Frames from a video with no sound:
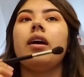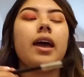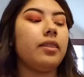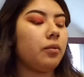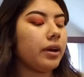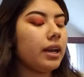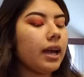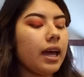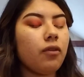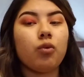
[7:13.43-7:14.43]
And then we're gonna
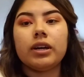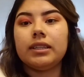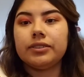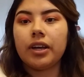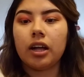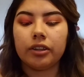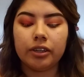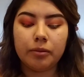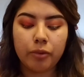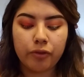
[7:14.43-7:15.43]
kind of work this
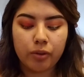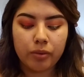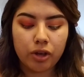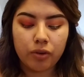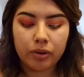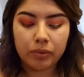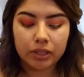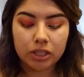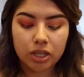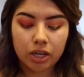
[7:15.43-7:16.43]
color before we go in with
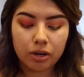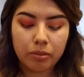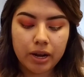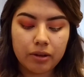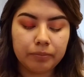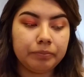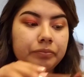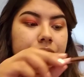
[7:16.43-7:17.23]
the darker brown.